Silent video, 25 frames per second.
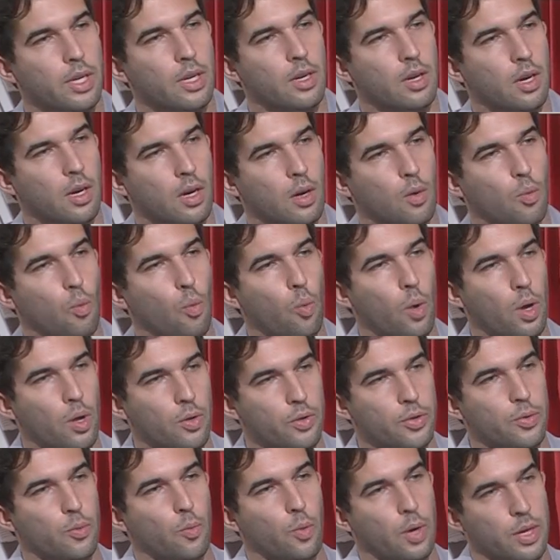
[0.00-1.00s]
card
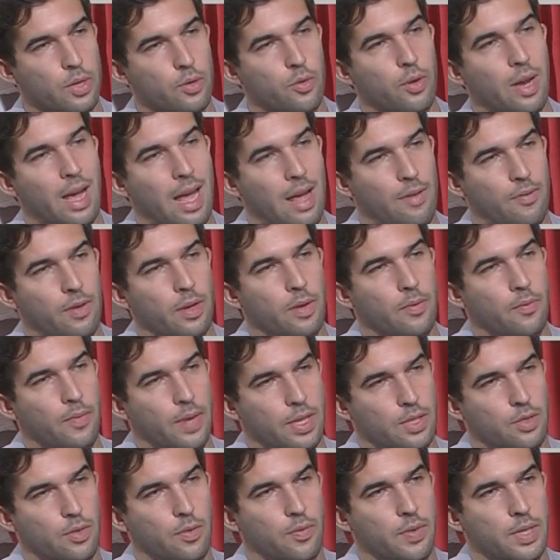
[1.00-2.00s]
when you have an
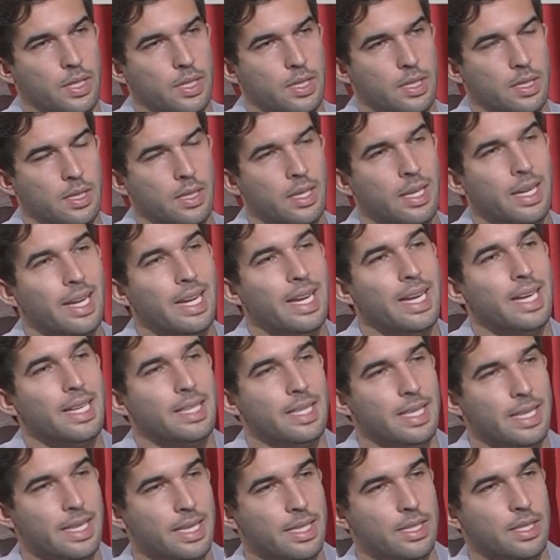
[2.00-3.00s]
investor visa
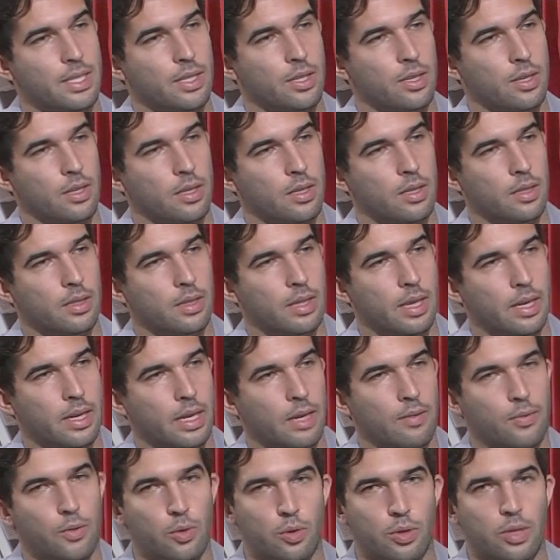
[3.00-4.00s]
is easier than
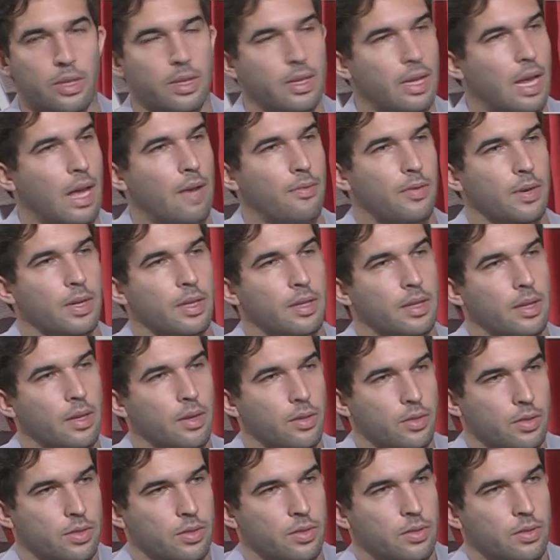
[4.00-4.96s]
if you didn't have anything else.